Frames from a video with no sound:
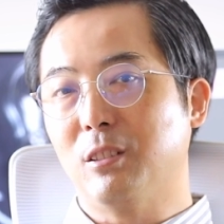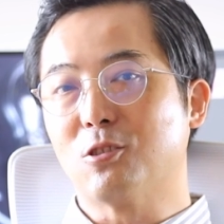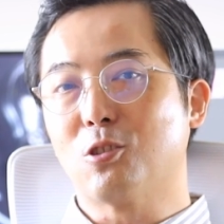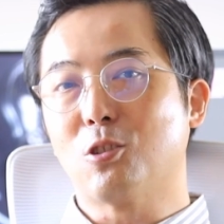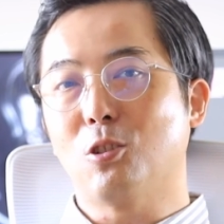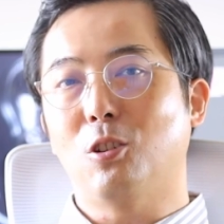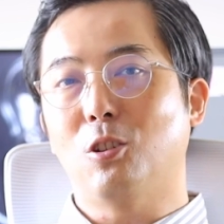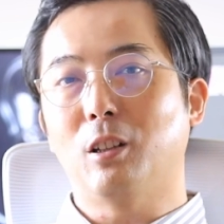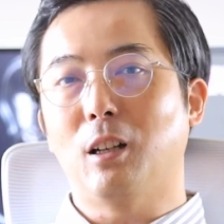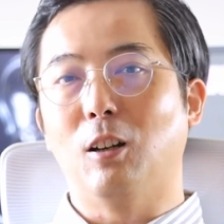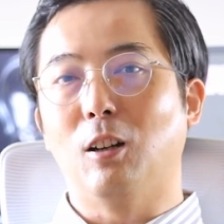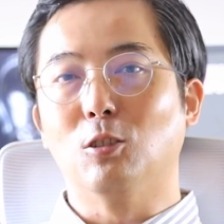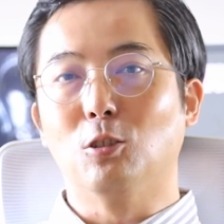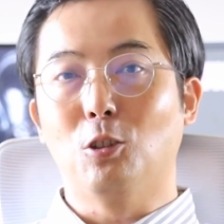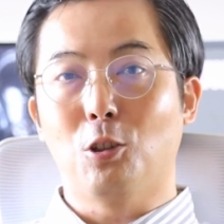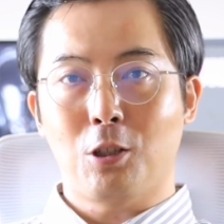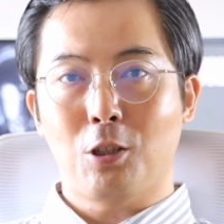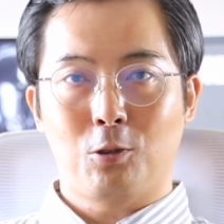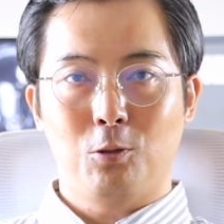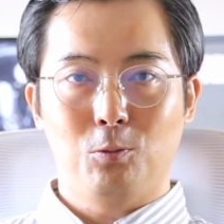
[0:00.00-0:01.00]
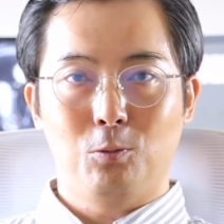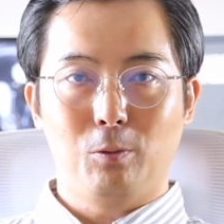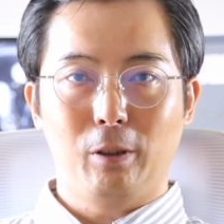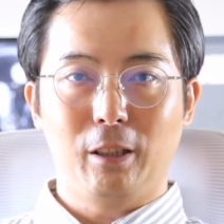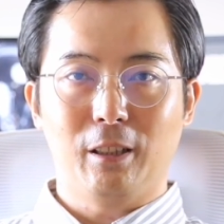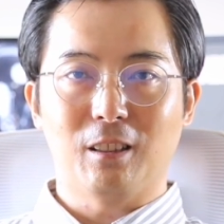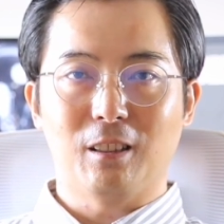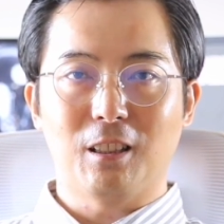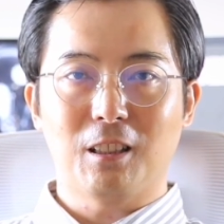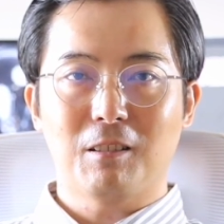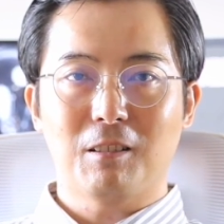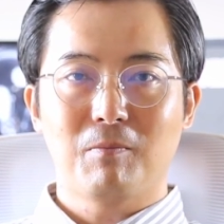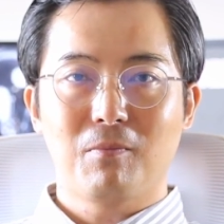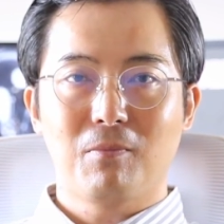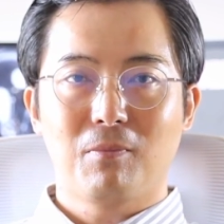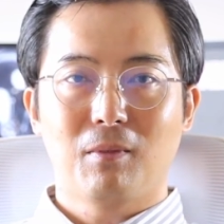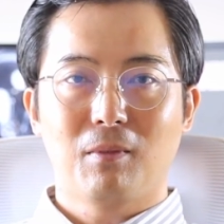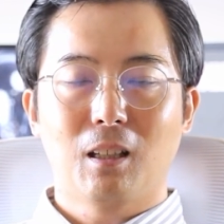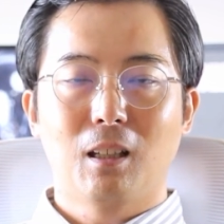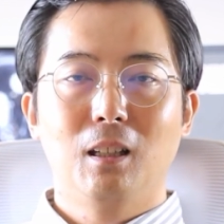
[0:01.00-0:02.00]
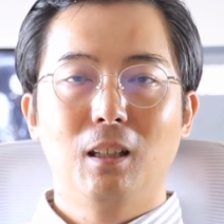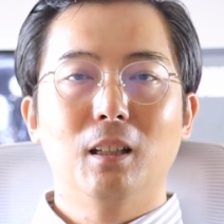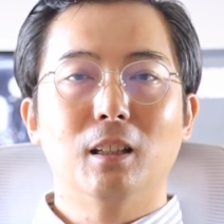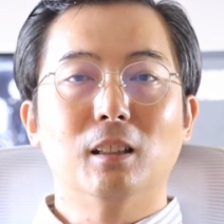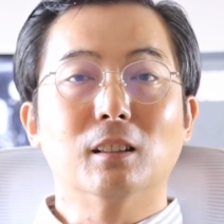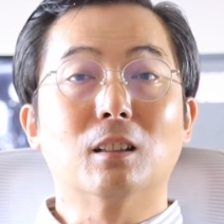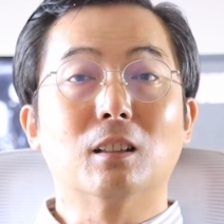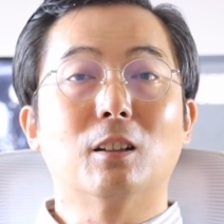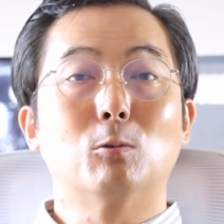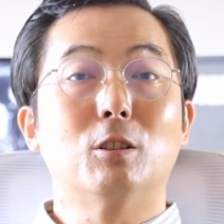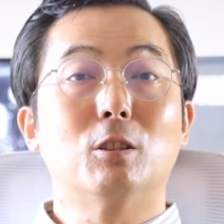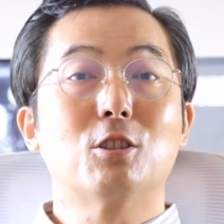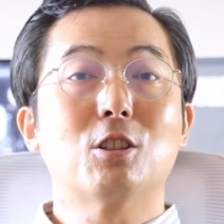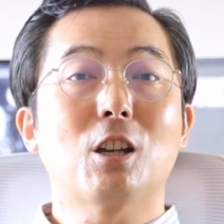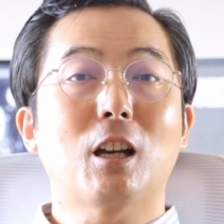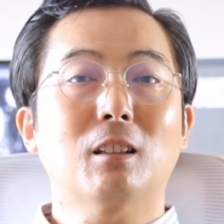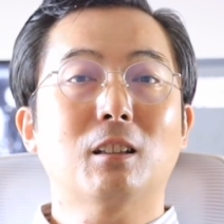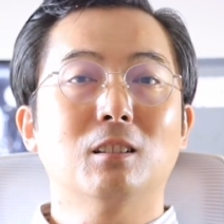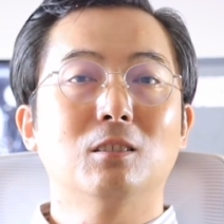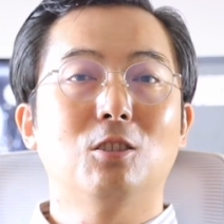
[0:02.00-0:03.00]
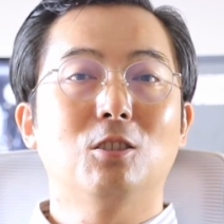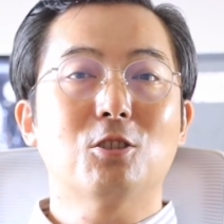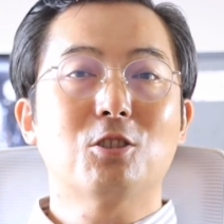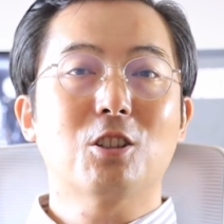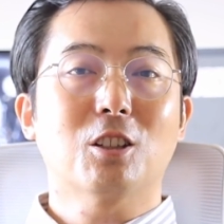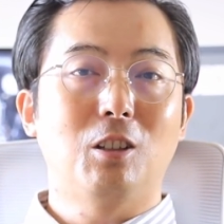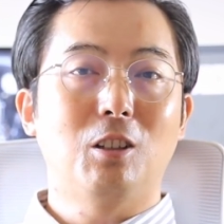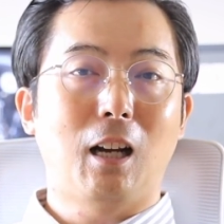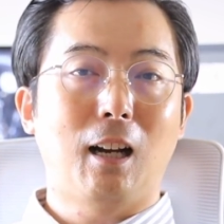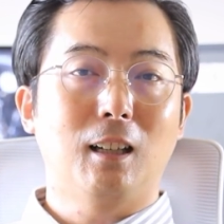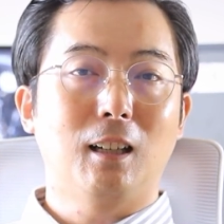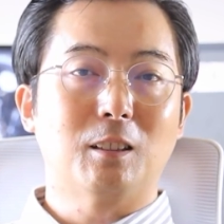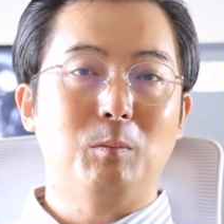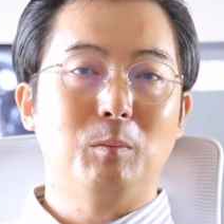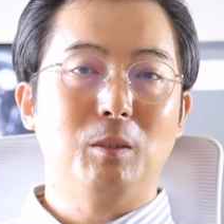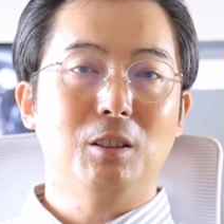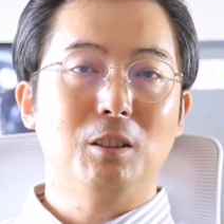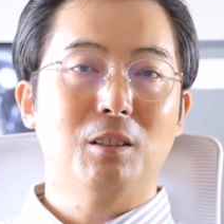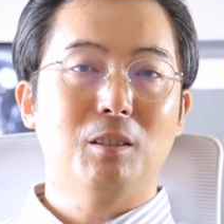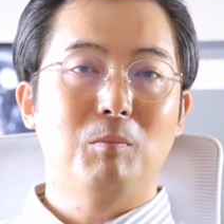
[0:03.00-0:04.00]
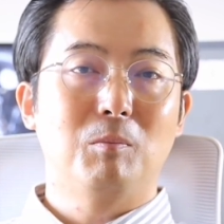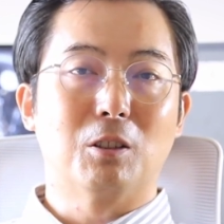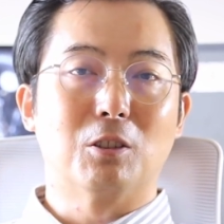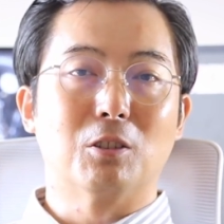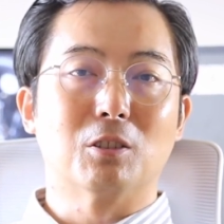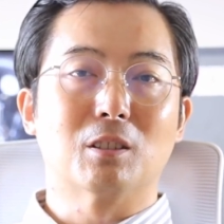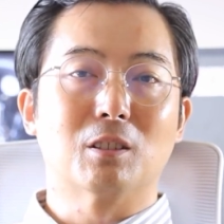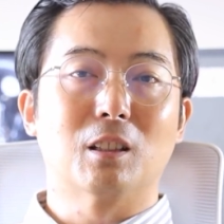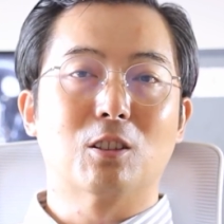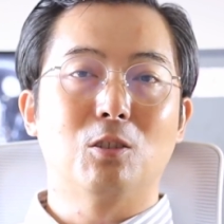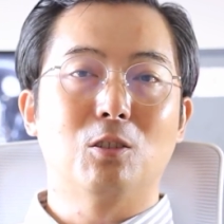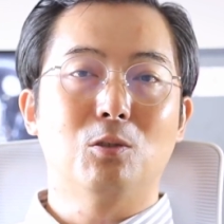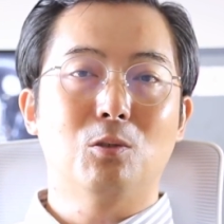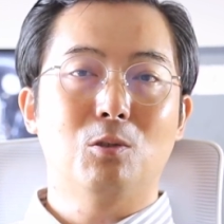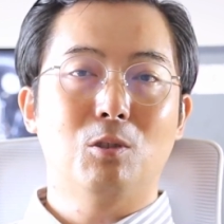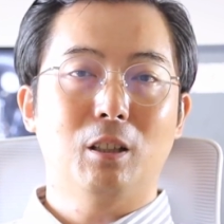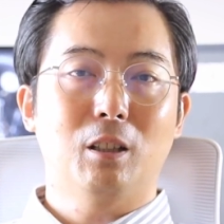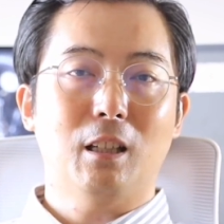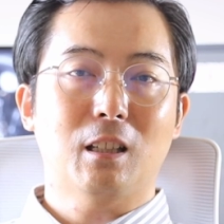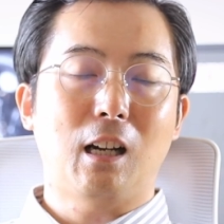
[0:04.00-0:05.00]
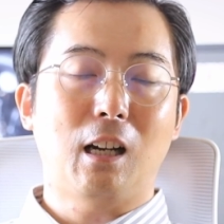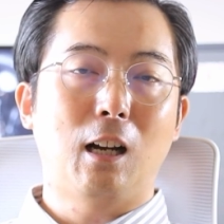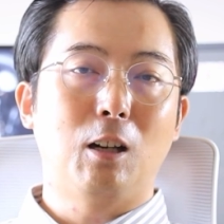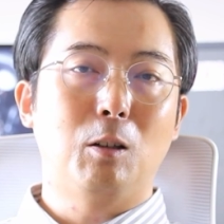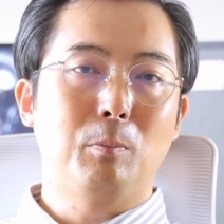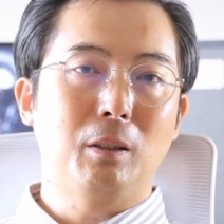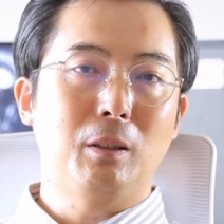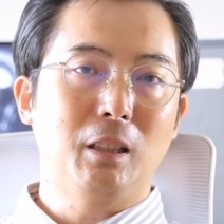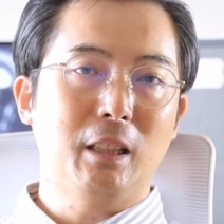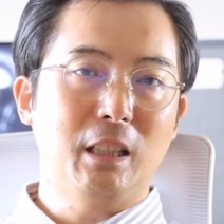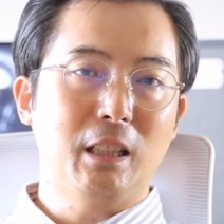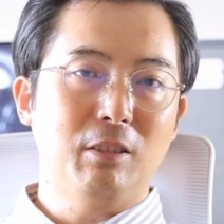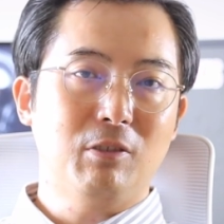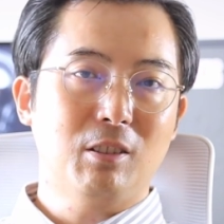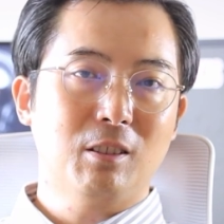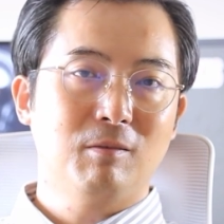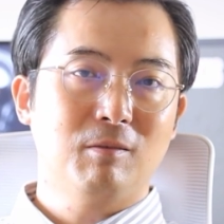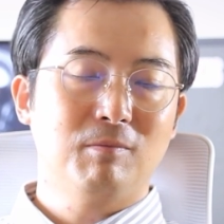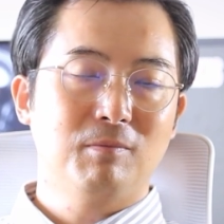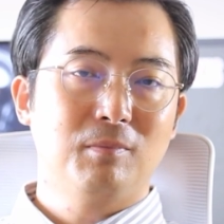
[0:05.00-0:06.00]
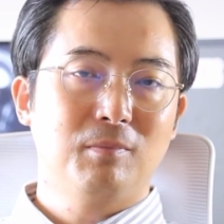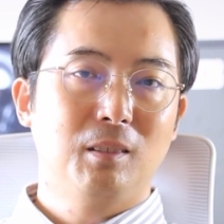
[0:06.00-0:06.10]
distort our logical reasoning. It's like rejecting logical arguments because they contradict our beliefs.